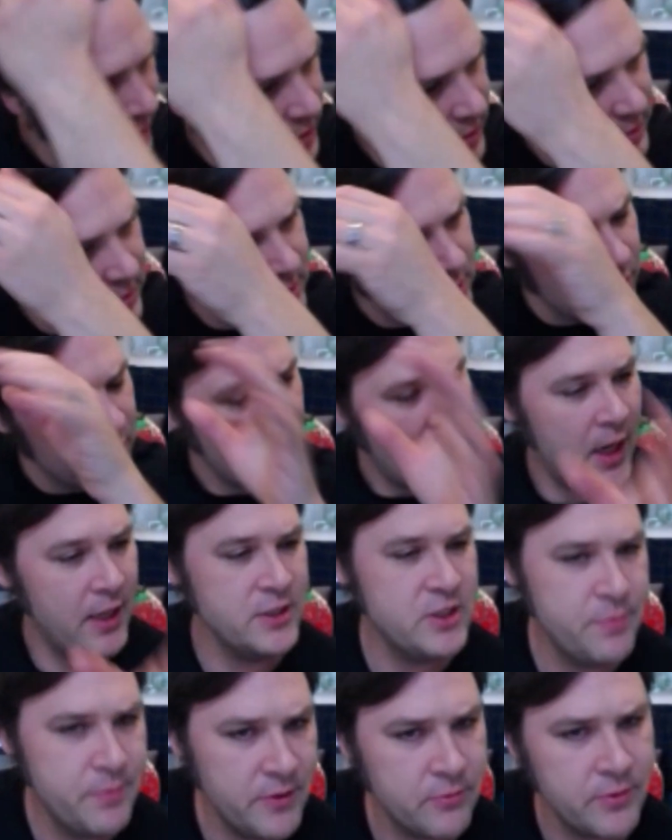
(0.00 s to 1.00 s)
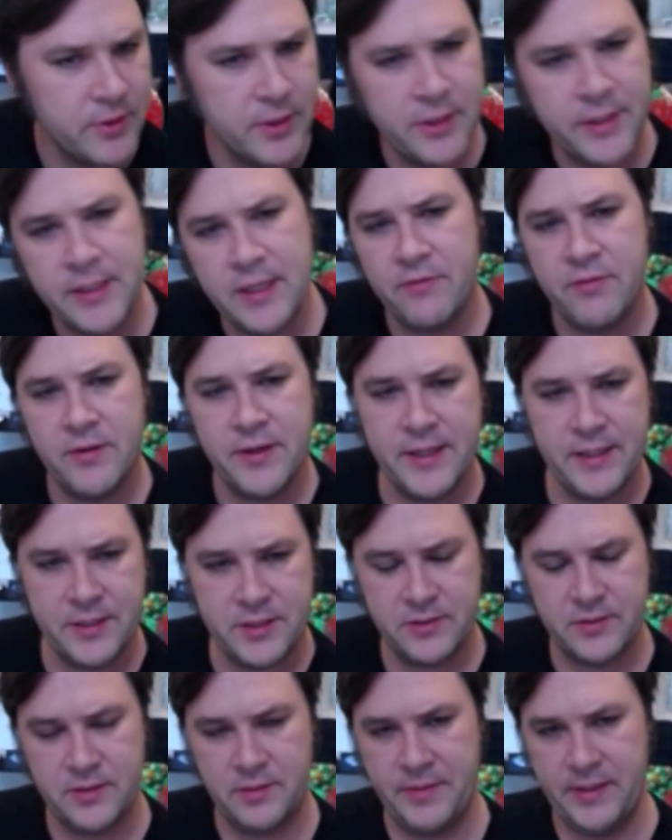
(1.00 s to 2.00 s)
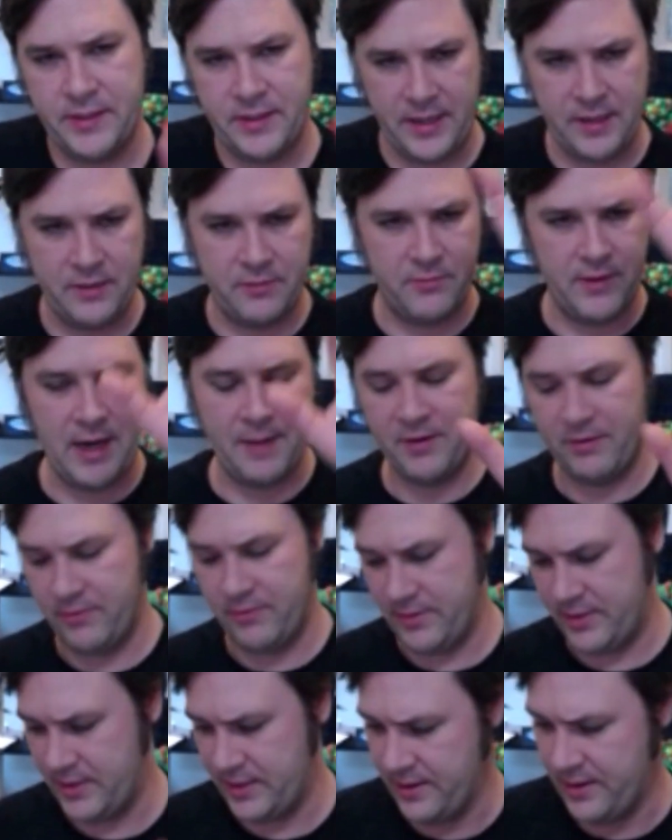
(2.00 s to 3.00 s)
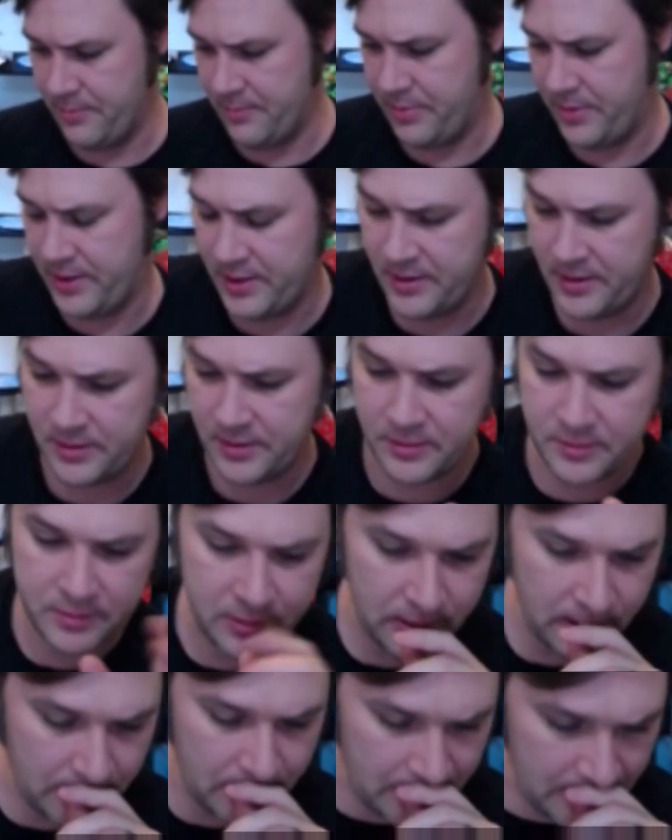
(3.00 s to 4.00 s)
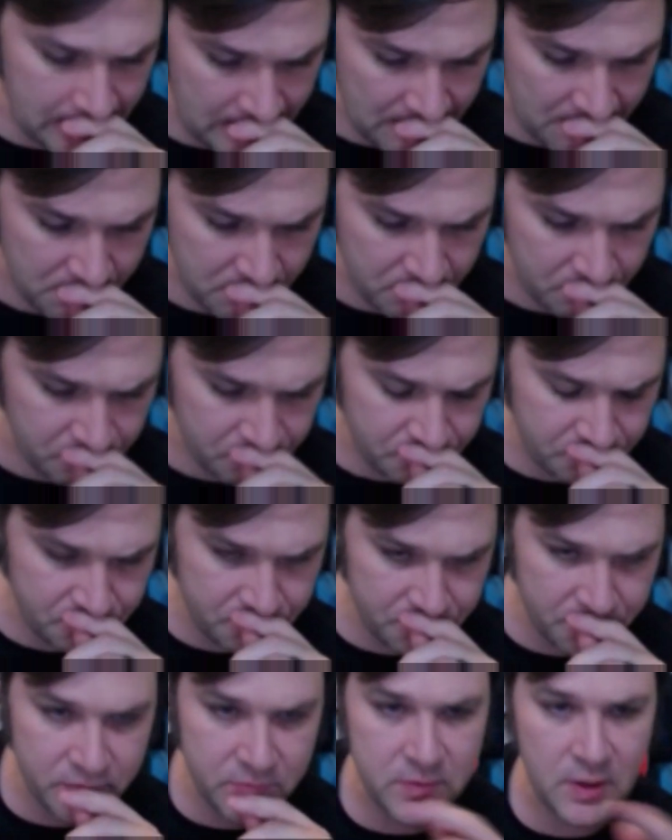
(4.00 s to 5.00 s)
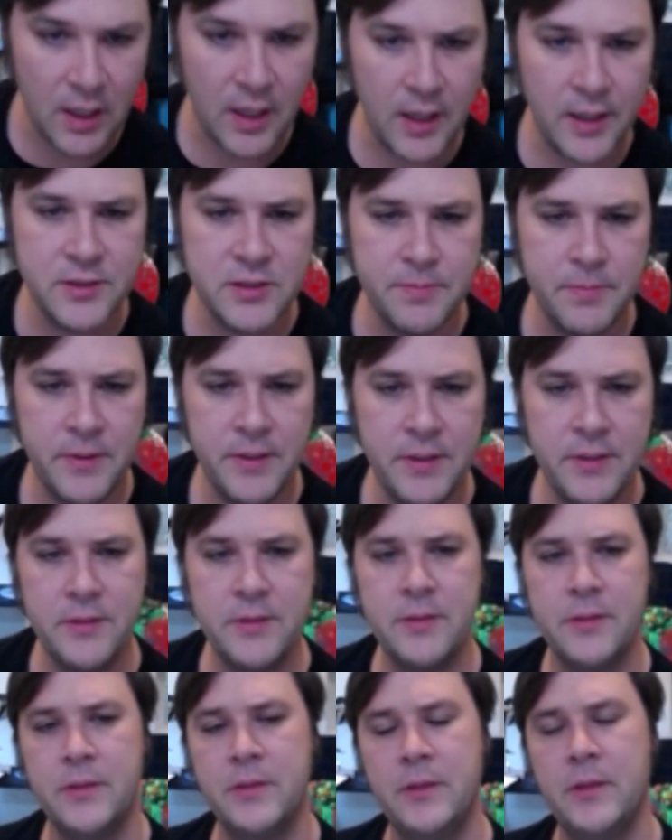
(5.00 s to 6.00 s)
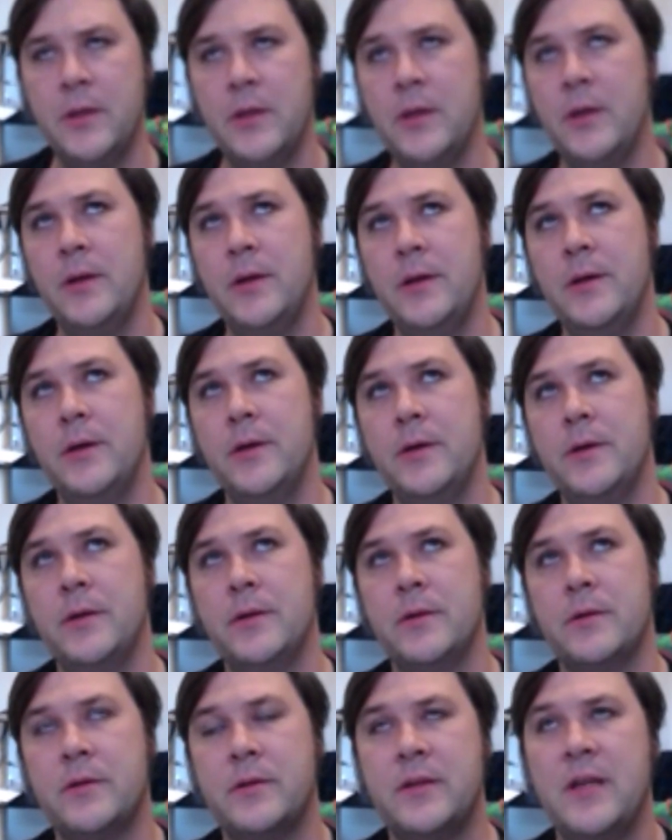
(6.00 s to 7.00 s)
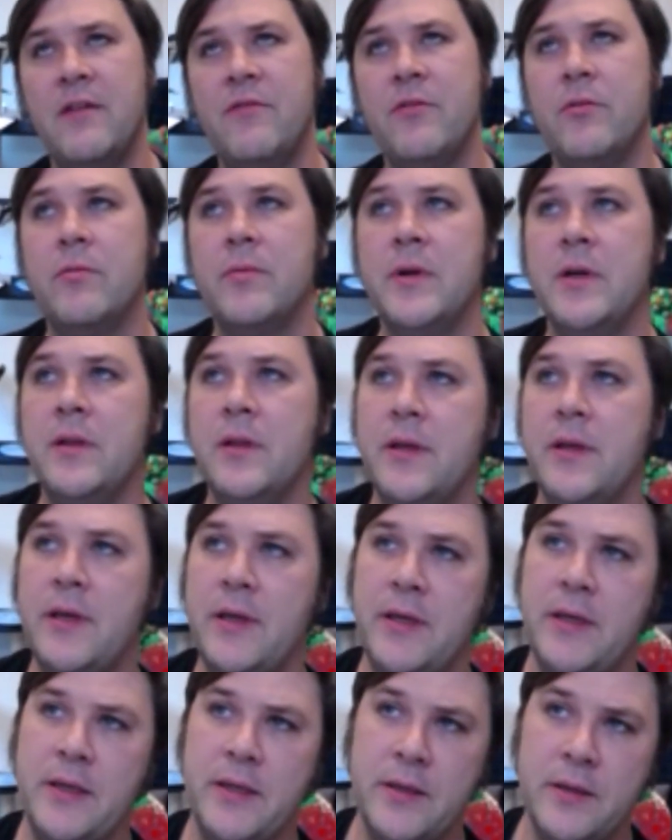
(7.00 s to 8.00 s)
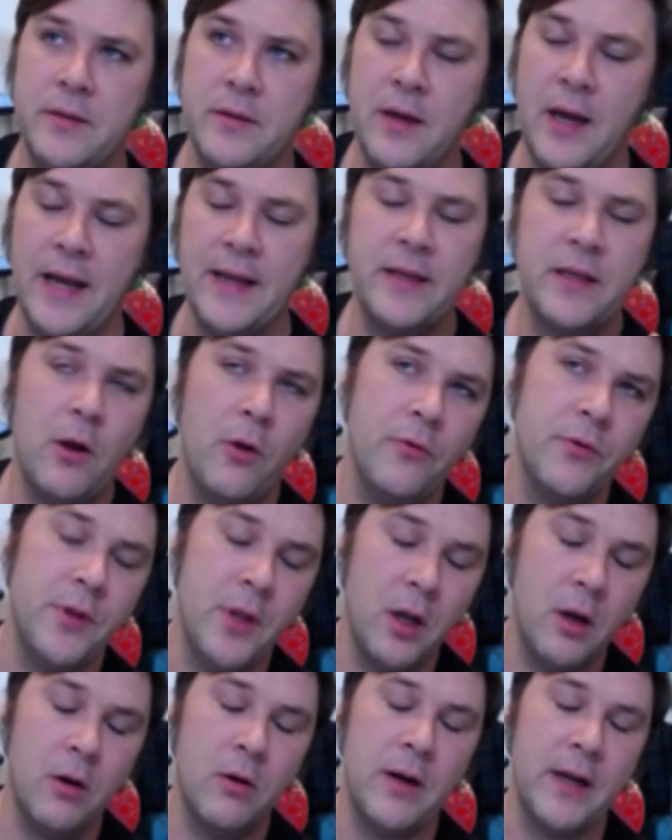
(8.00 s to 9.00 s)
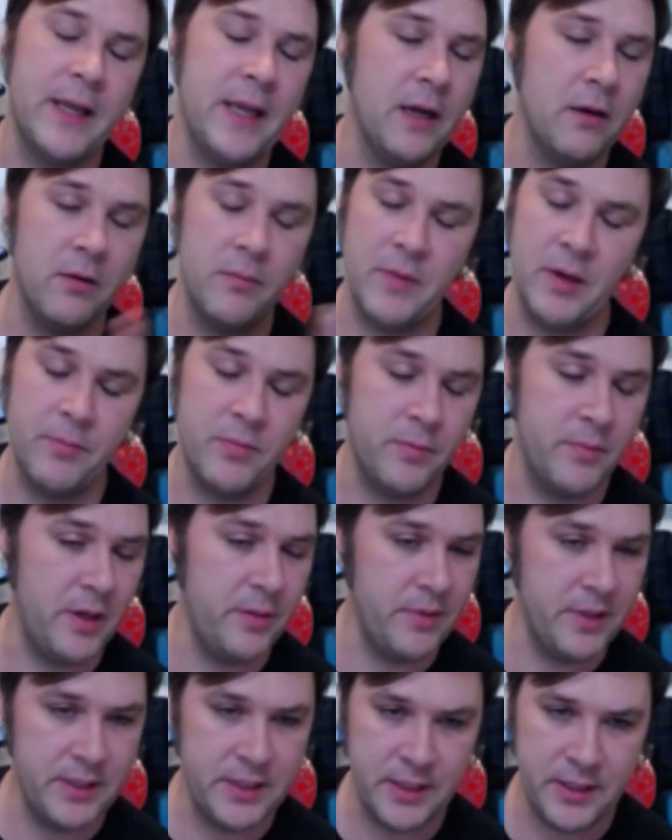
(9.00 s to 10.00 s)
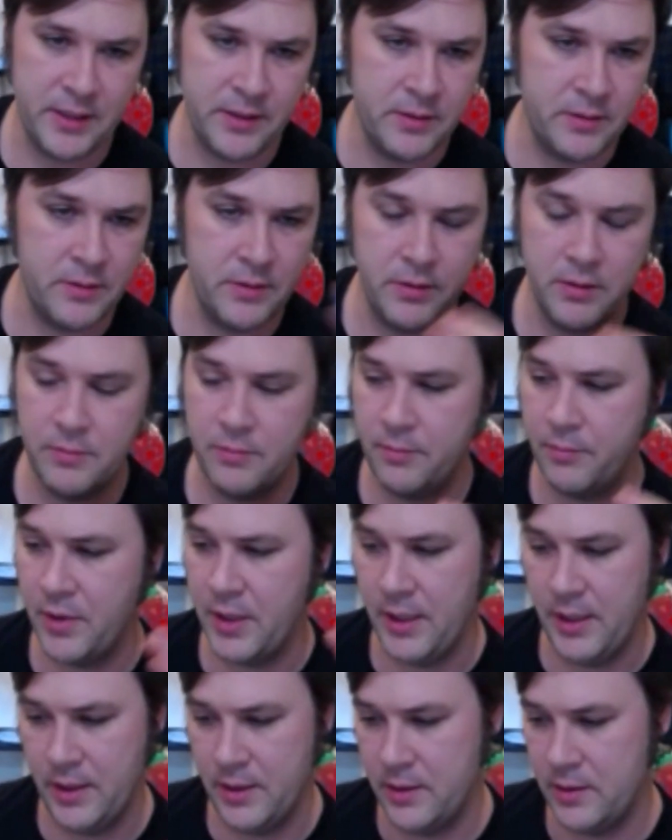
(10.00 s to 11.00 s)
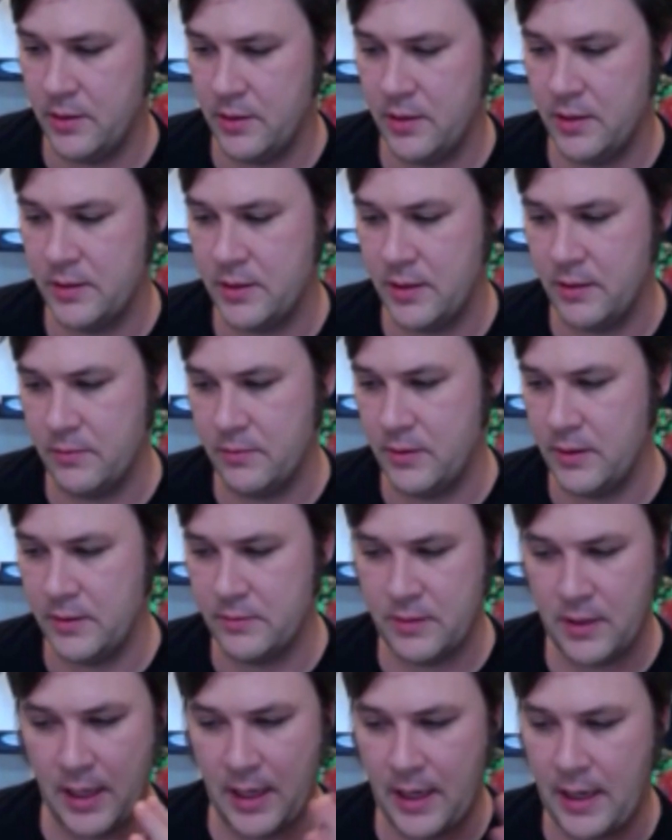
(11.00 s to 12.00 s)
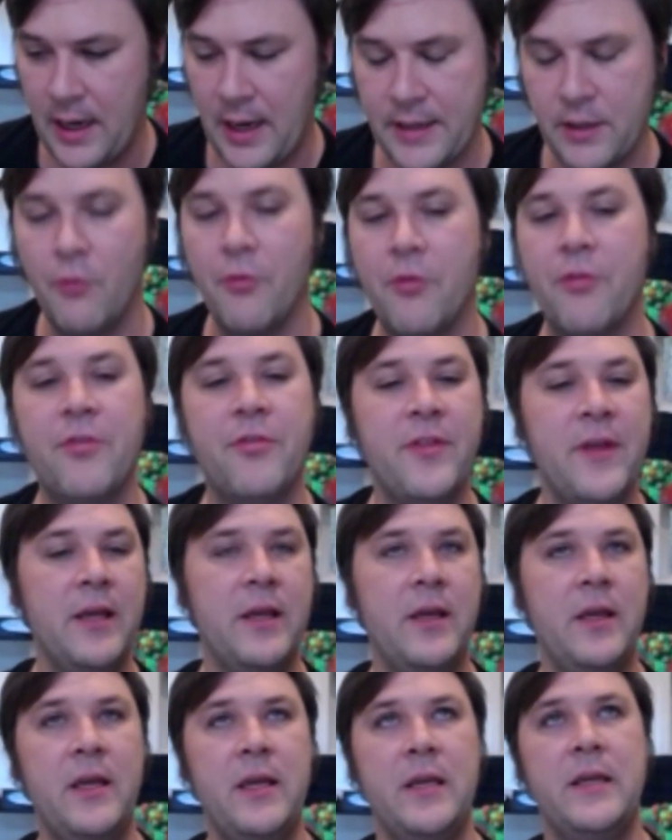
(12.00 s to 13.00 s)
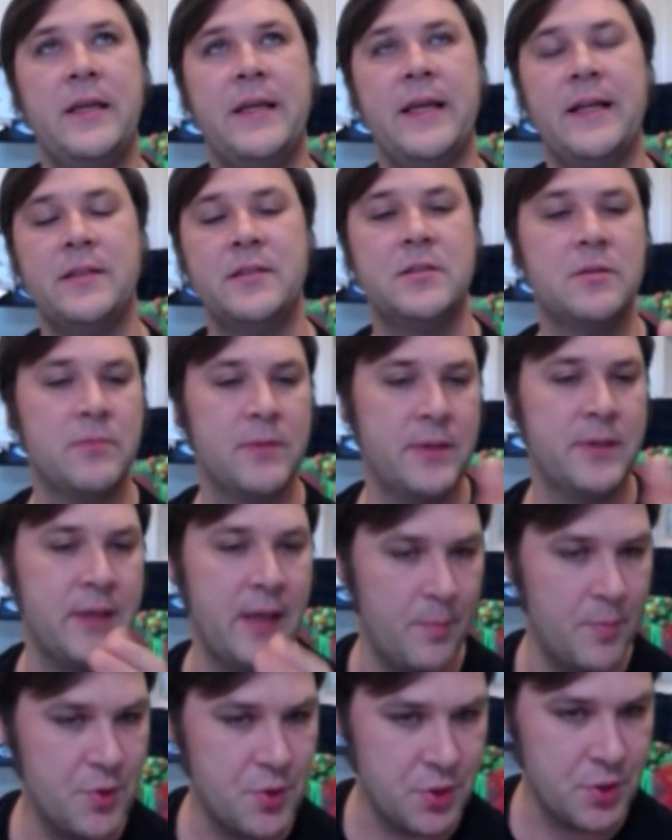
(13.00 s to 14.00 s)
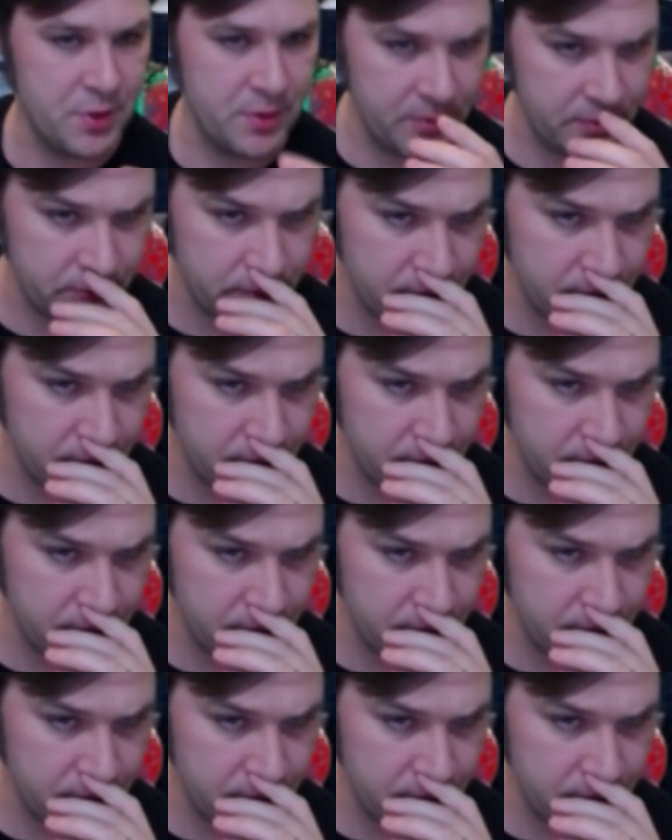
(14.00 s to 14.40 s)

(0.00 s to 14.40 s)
so the husband really never gets. Let me kind of wrap everything up here. The husband never really. I don't know. I can't remember. Maybe he did, but I don't think he gets the redemption.